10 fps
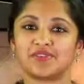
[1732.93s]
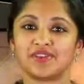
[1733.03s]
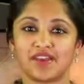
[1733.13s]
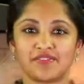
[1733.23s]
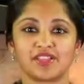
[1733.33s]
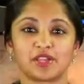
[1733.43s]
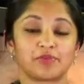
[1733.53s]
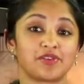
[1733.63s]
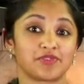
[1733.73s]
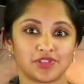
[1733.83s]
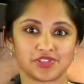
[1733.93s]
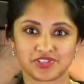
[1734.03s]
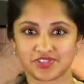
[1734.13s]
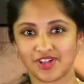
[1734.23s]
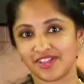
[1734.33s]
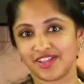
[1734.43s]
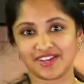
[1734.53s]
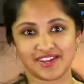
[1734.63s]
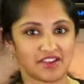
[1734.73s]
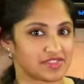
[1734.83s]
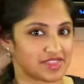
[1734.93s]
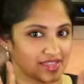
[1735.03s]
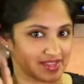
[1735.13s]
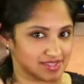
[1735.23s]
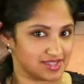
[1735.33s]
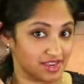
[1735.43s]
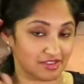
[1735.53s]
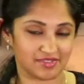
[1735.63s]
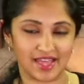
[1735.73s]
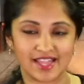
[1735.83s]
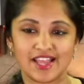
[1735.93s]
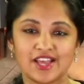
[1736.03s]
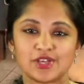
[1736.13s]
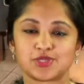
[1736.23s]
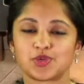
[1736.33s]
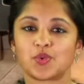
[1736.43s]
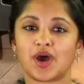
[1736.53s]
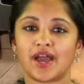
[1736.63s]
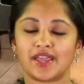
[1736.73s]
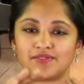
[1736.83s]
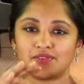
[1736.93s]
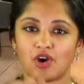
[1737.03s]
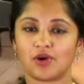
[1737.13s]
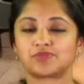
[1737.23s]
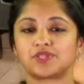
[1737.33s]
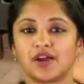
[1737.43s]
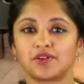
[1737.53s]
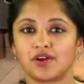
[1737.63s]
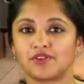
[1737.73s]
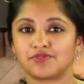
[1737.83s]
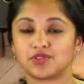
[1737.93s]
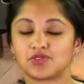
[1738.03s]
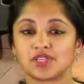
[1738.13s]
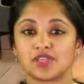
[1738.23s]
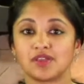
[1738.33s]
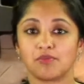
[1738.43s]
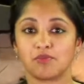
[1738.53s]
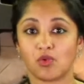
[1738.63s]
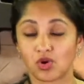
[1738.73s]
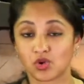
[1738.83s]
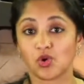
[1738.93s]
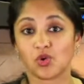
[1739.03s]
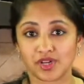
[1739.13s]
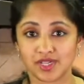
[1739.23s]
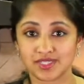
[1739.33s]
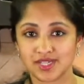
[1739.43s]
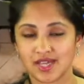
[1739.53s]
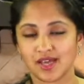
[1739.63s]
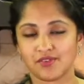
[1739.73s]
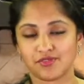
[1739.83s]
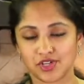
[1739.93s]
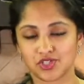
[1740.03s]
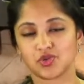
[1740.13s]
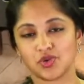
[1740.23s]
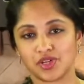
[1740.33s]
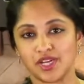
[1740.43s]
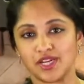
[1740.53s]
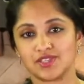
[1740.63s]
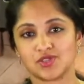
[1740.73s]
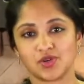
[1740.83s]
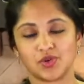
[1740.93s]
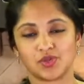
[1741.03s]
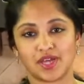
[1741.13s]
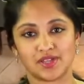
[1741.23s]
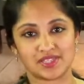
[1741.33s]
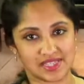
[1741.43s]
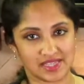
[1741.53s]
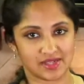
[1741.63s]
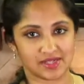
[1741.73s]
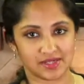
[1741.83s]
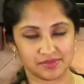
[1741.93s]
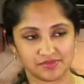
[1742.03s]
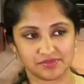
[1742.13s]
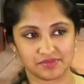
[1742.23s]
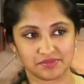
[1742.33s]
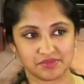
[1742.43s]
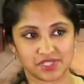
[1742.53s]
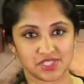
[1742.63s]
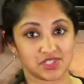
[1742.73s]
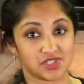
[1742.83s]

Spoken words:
that we have a little bit of cholesterol and everything is a sign of that. So I opt out of using more coconut, fresh coconut, so that it's much